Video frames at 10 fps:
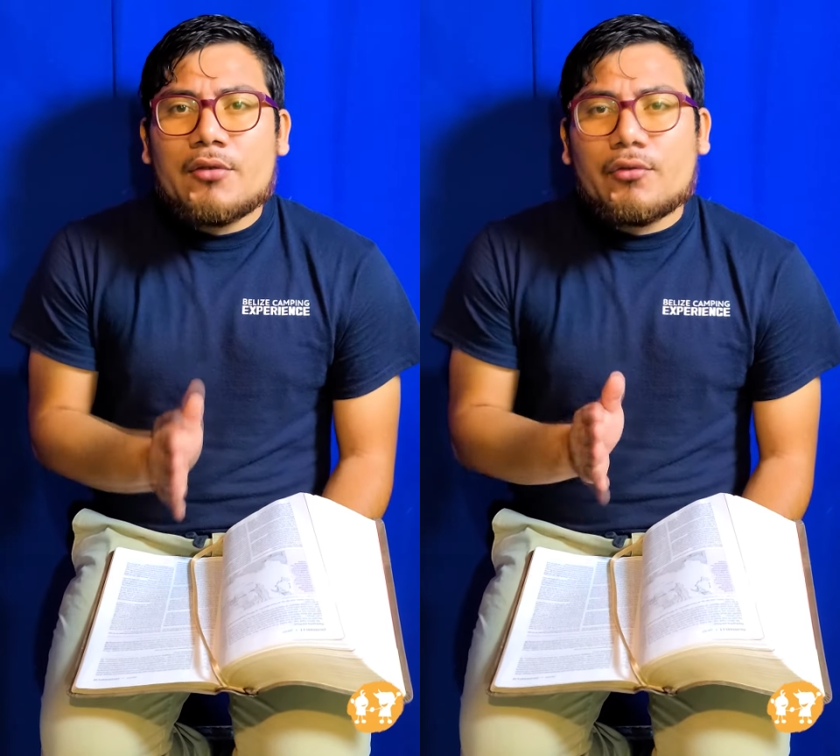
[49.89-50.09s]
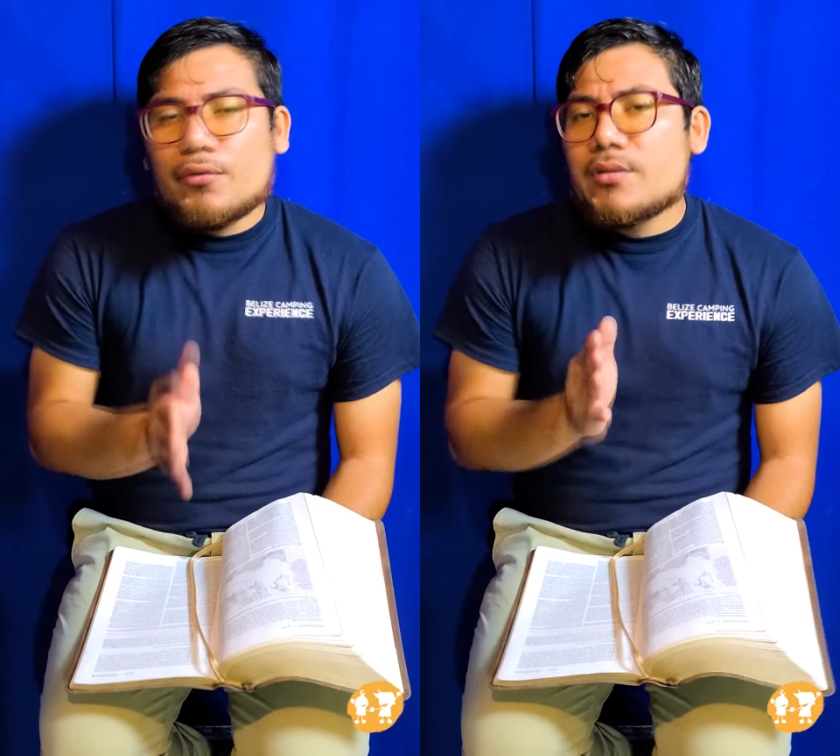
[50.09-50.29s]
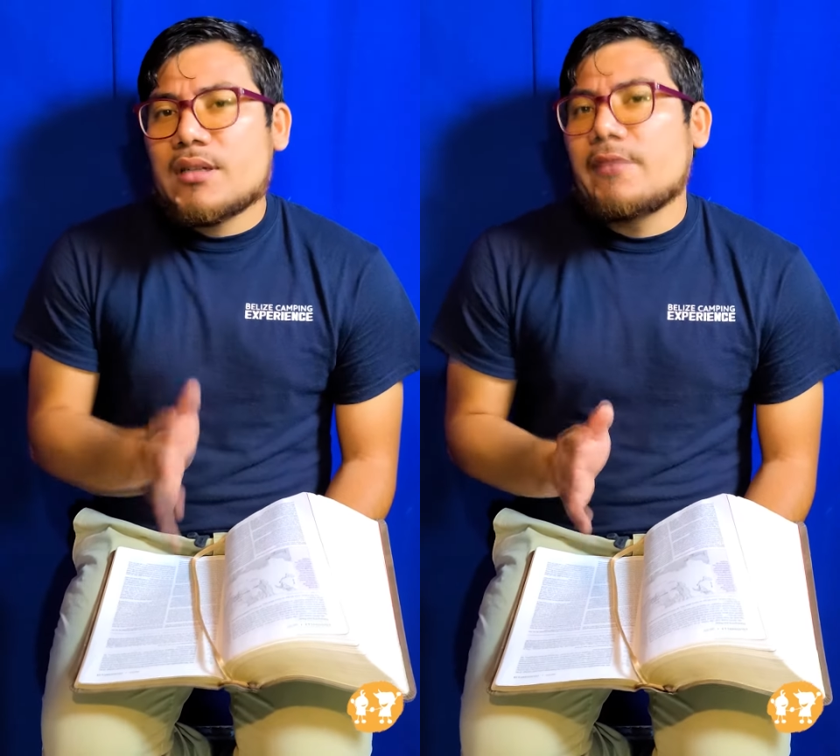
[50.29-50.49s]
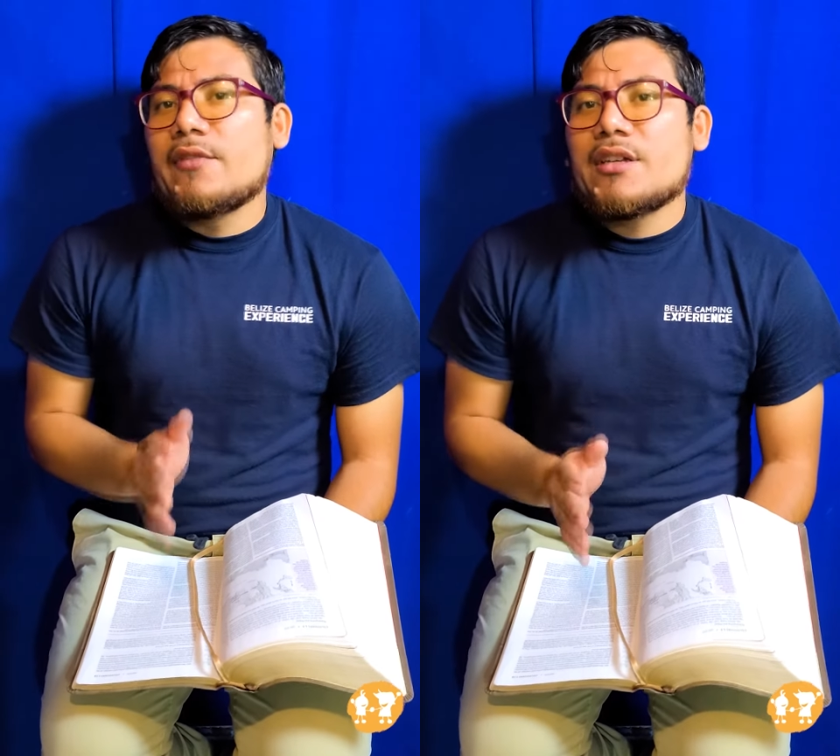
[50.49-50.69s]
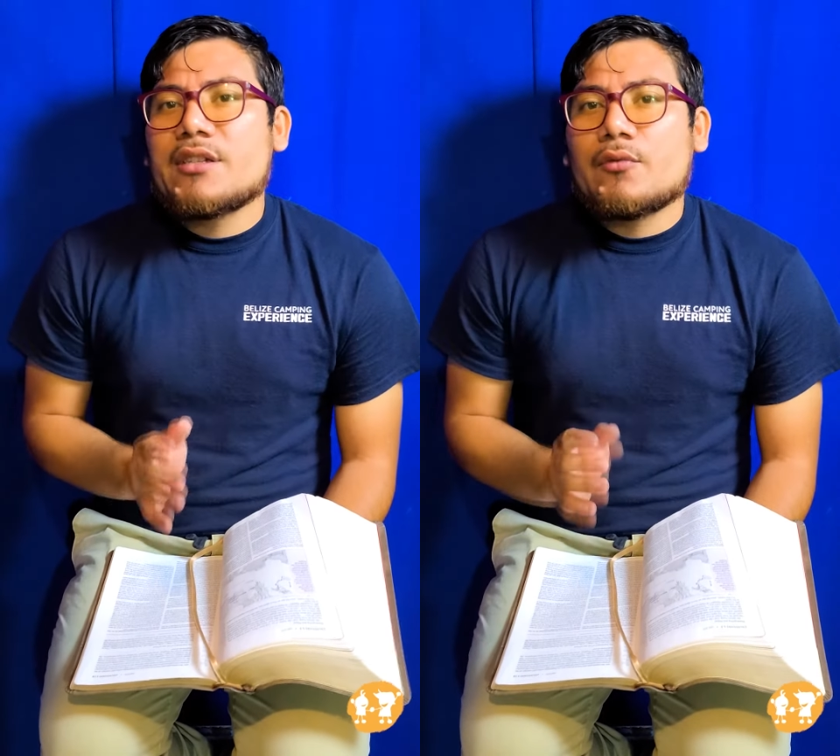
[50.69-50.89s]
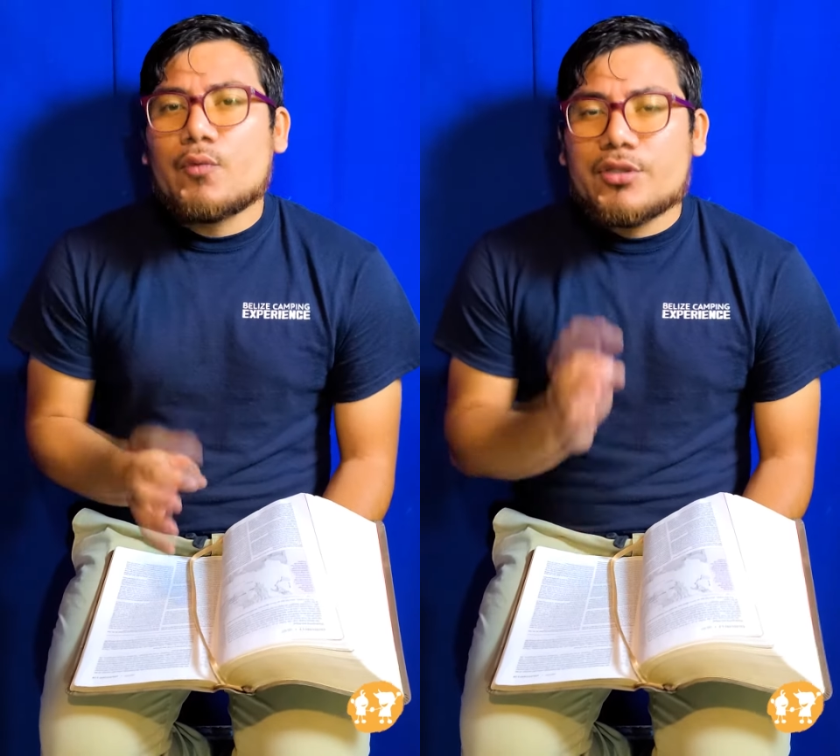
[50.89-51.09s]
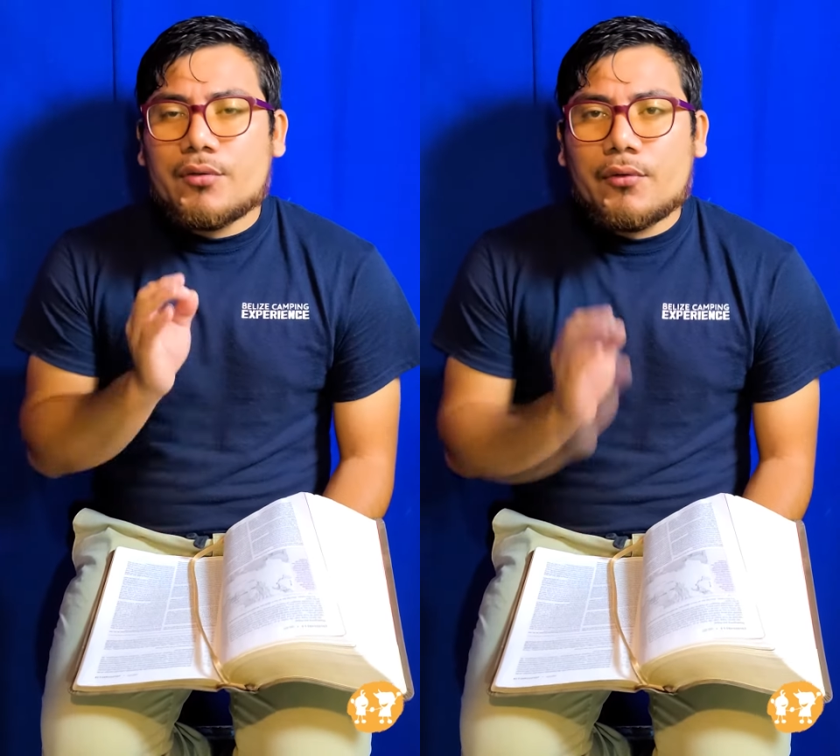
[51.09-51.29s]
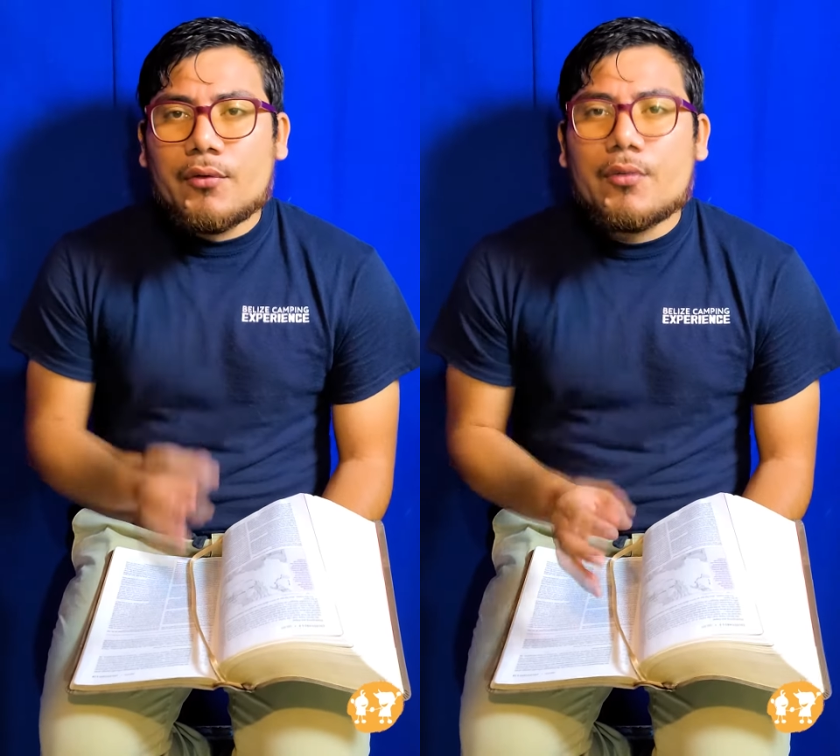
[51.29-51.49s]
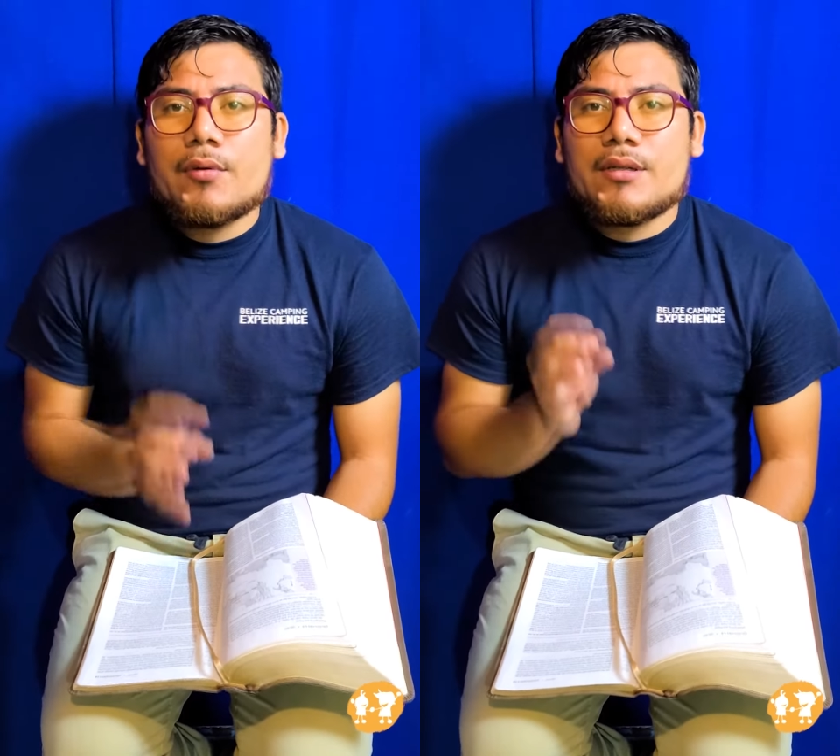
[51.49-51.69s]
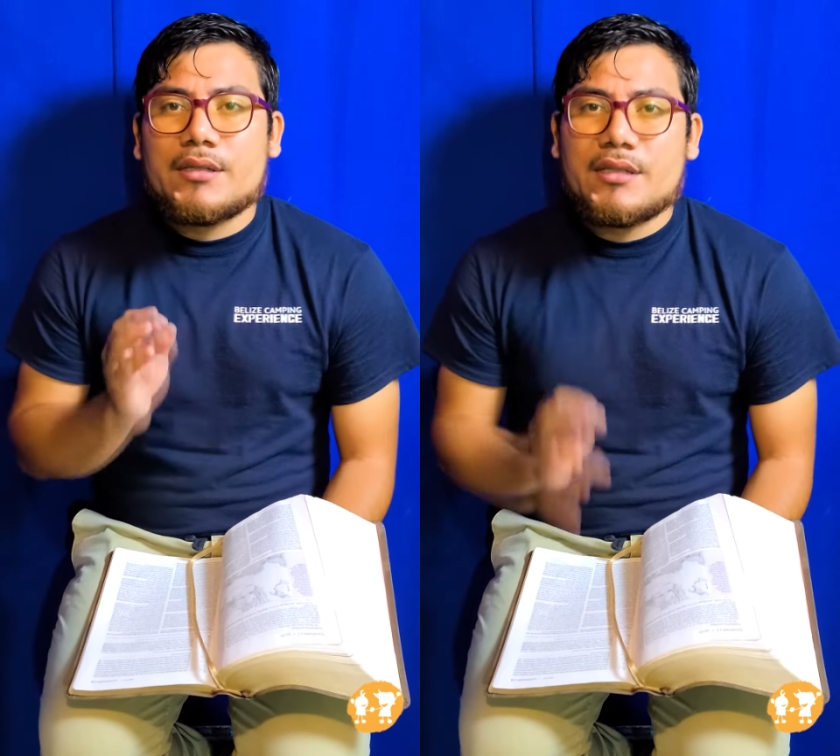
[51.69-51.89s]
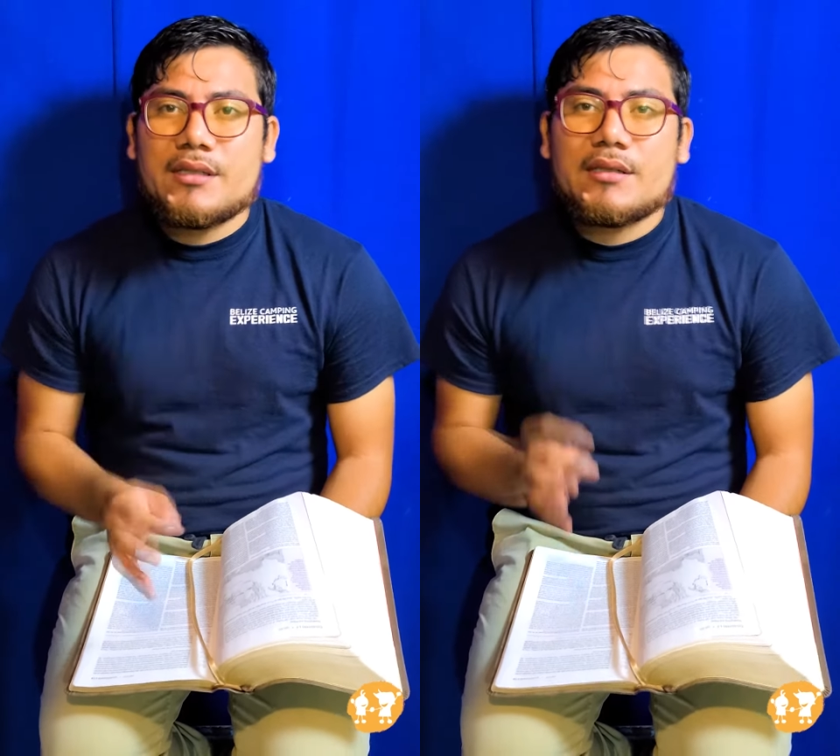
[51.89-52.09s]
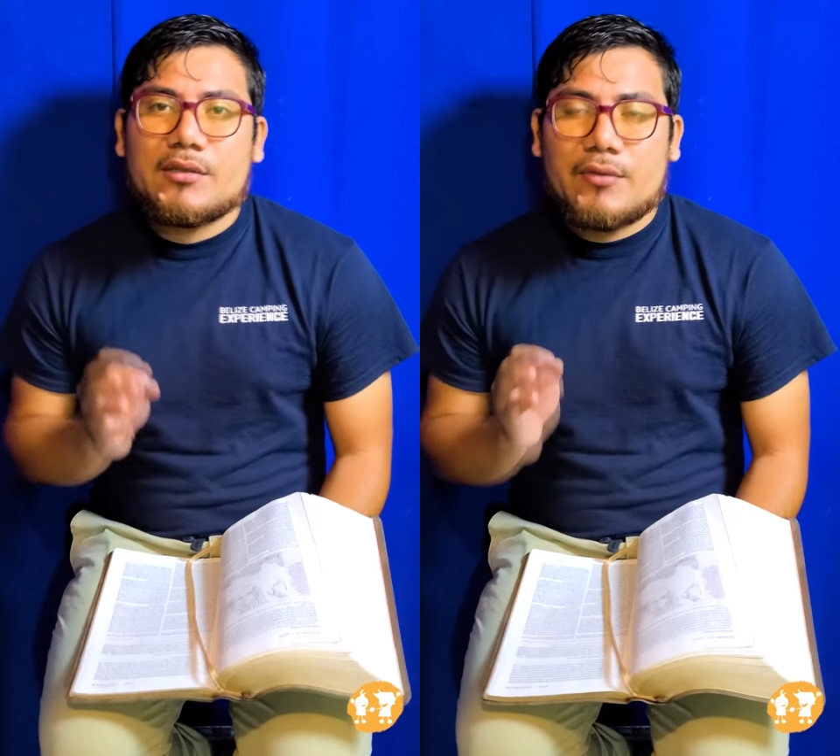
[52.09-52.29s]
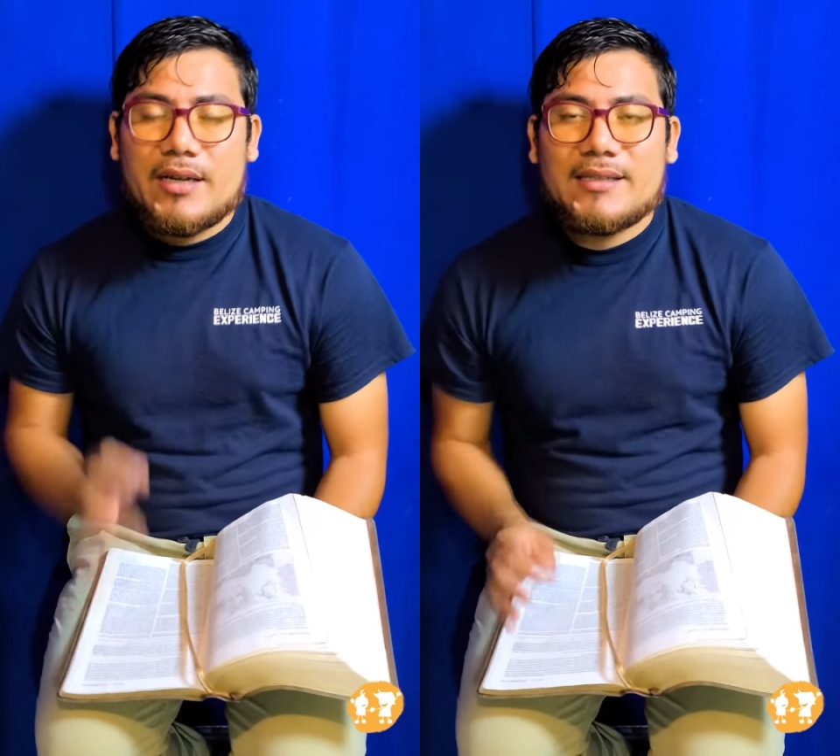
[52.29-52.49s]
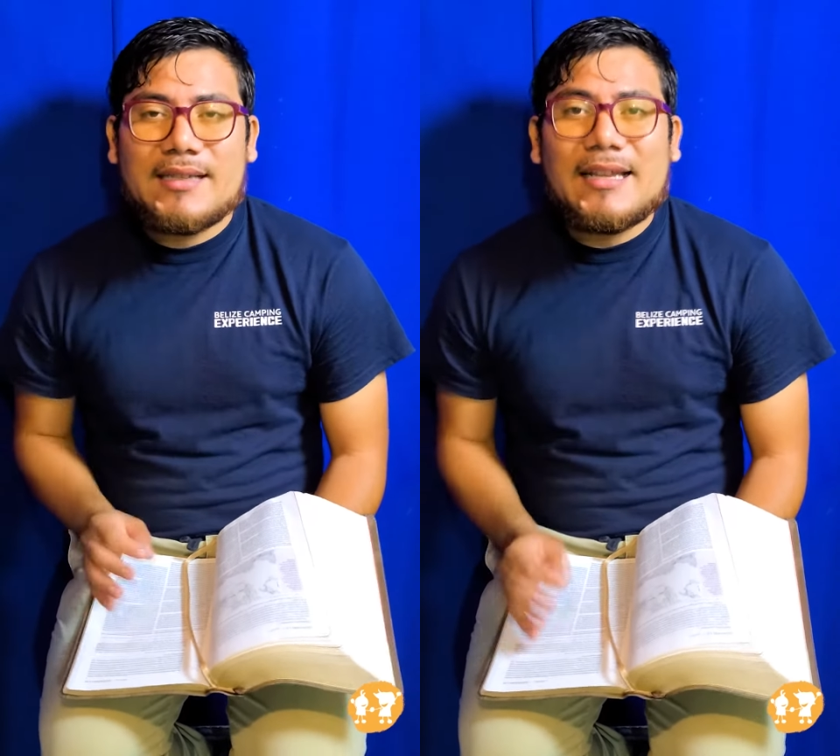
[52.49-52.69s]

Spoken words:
true salvation was through Jesus Christ.